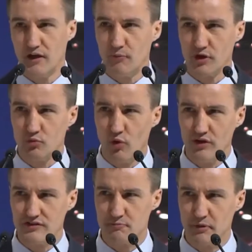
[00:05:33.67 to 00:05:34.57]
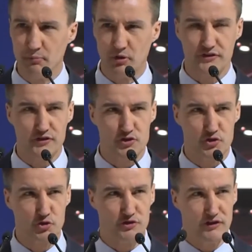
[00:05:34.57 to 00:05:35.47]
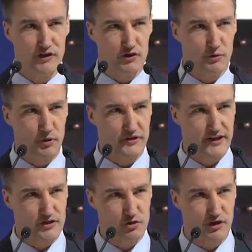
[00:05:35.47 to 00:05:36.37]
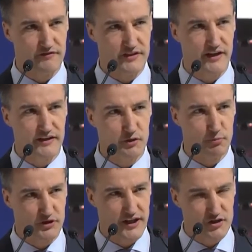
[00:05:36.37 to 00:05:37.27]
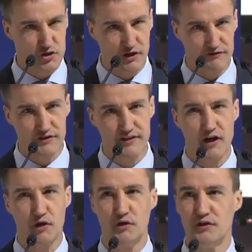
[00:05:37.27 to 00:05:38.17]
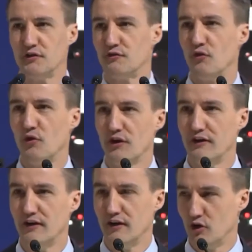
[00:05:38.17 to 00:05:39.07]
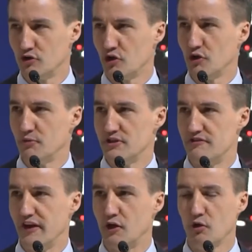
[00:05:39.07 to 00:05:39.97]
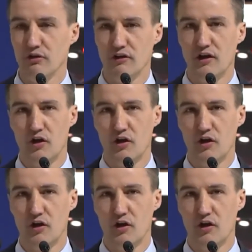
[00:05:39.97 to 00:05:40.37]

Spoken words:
But once people understood the potential of the idea, the potential of the tire for autonomous vehicle,